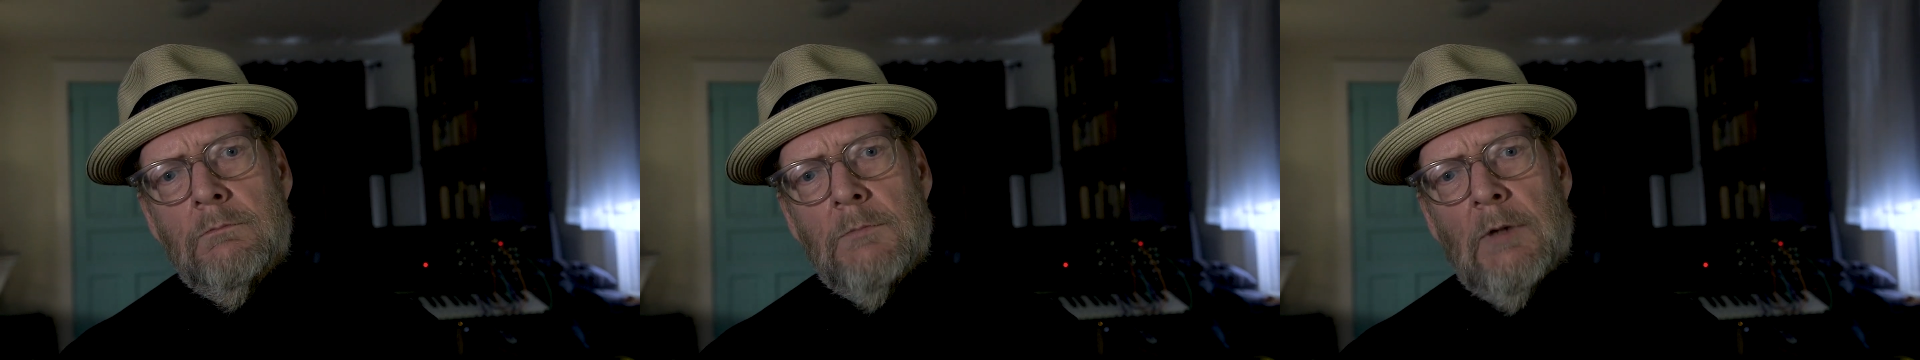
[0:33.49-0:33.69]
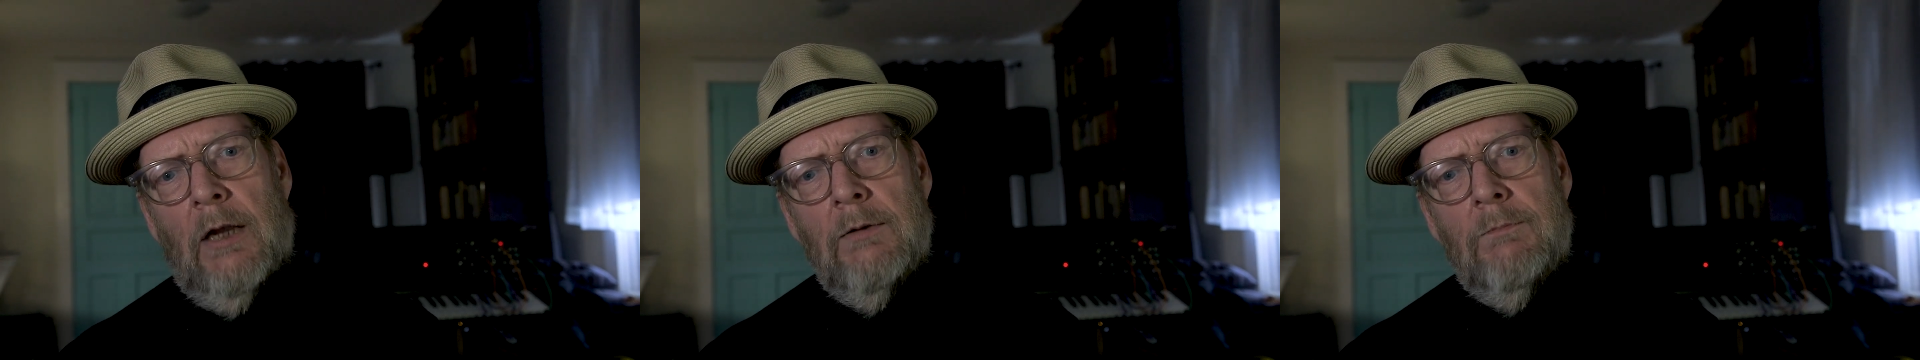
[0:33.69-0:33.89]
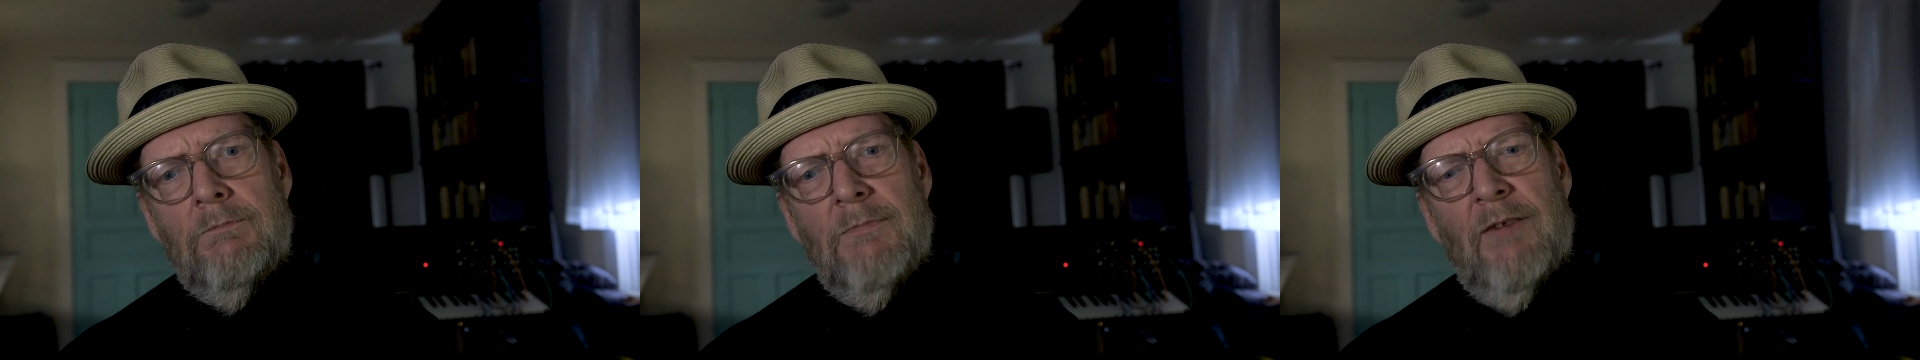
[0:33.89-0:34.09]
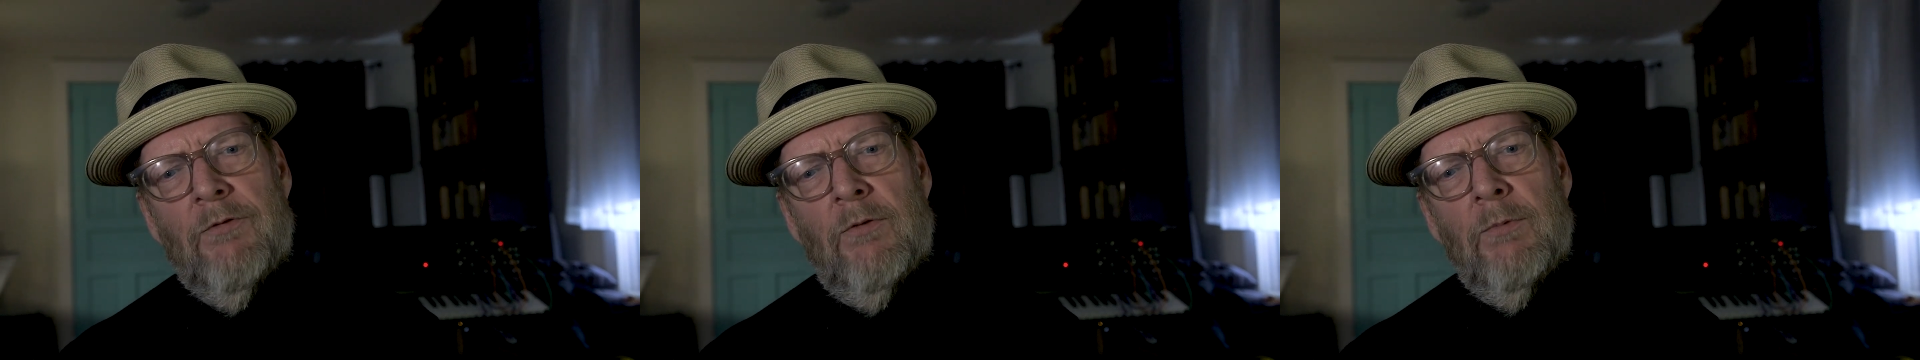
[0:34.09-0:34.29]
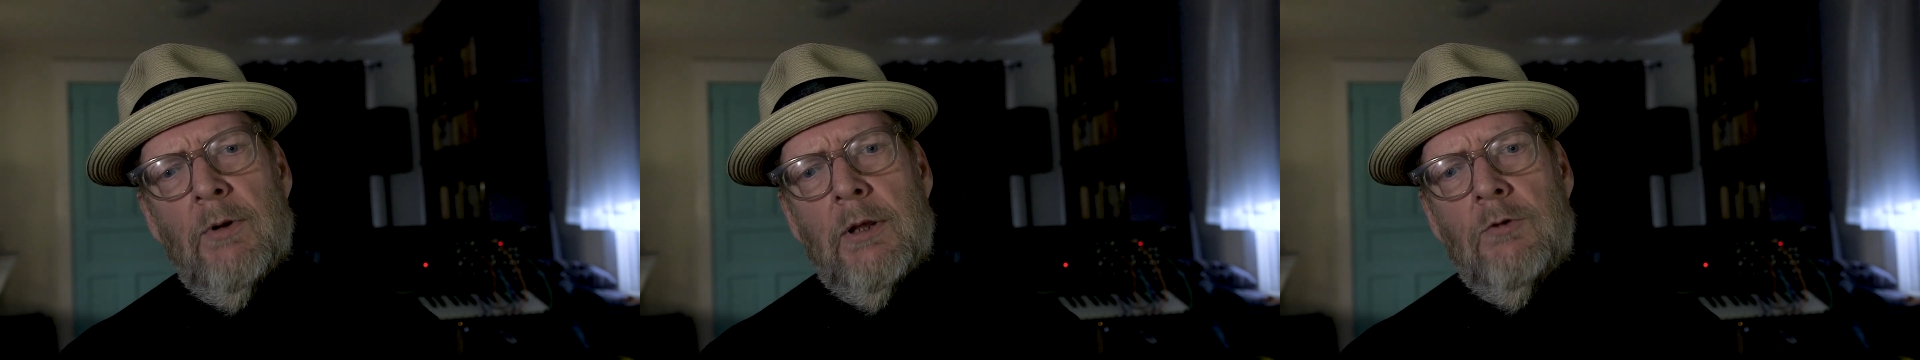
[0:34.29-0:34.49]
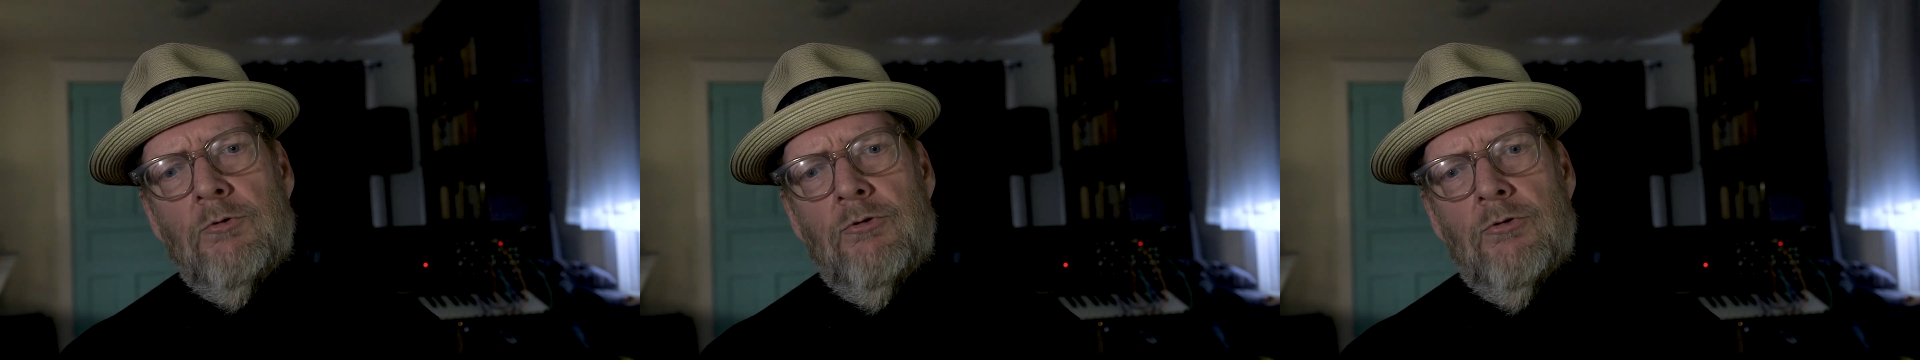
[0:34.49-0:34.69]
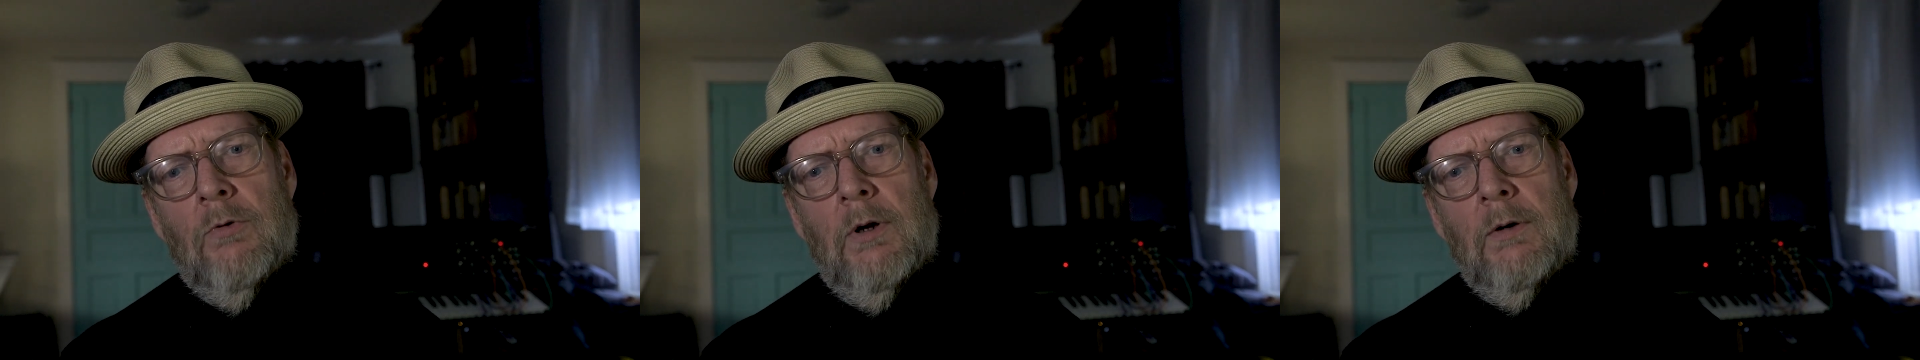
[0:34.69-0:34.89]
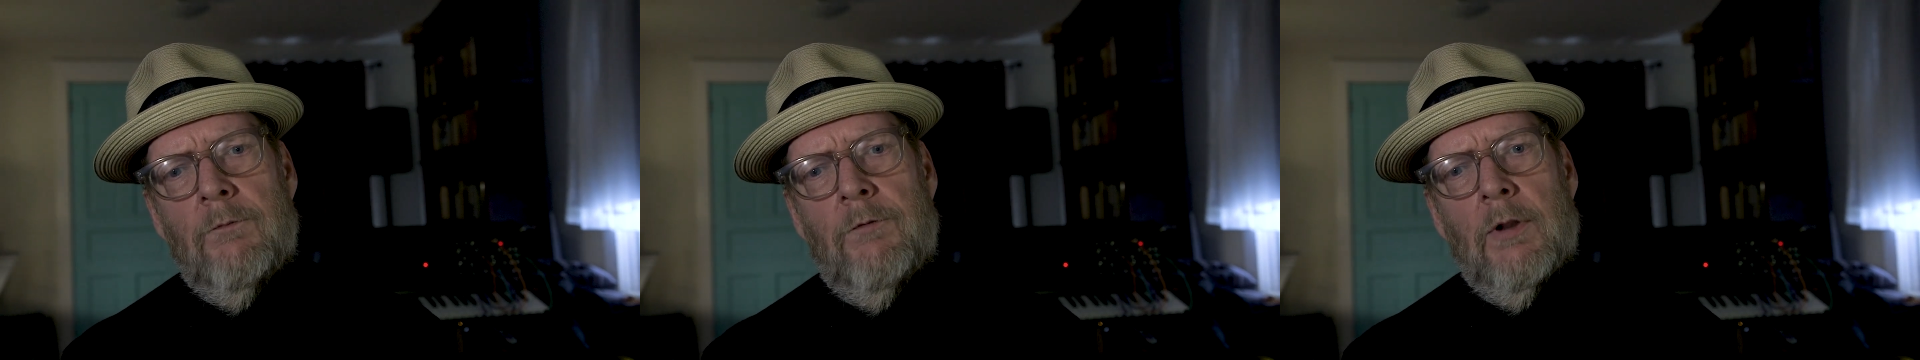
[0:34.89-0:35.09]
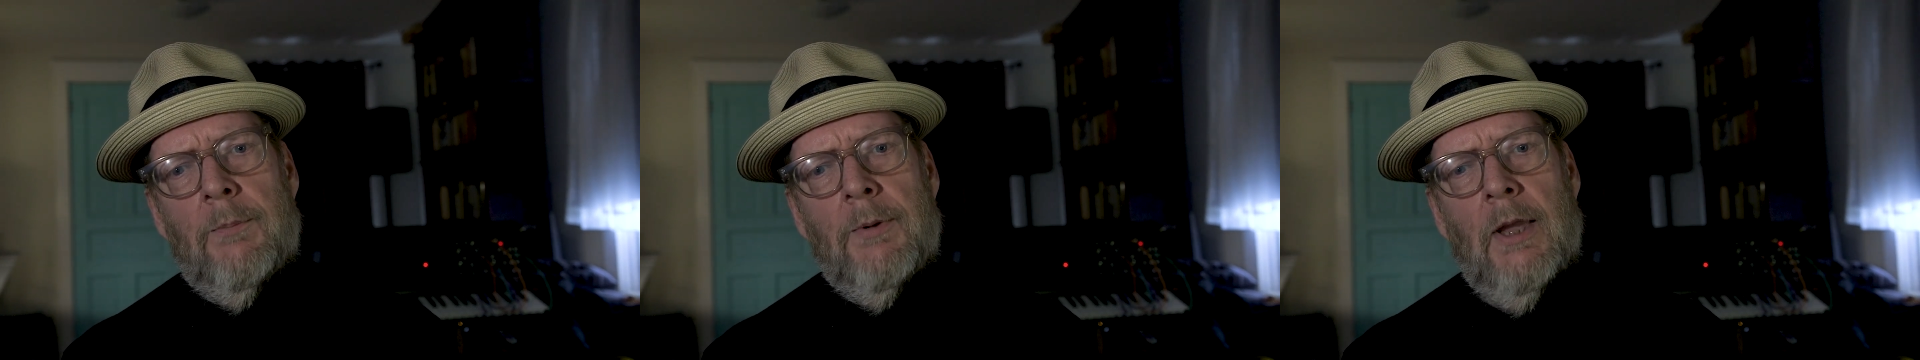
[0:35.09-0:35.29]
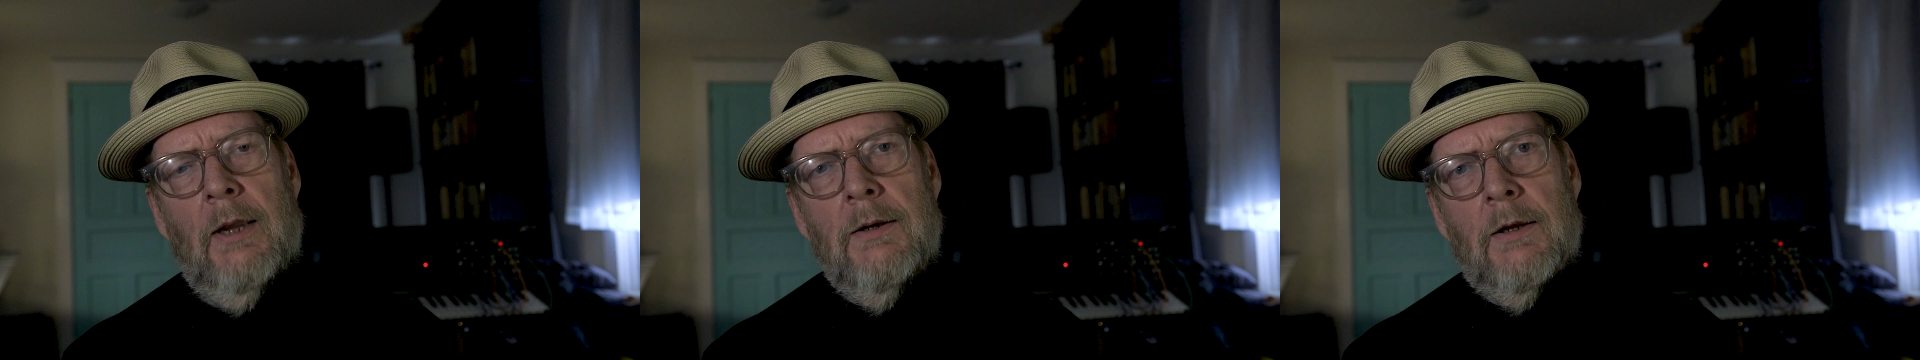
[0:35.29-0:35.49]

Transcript: I'd never really enjoyed Philip K.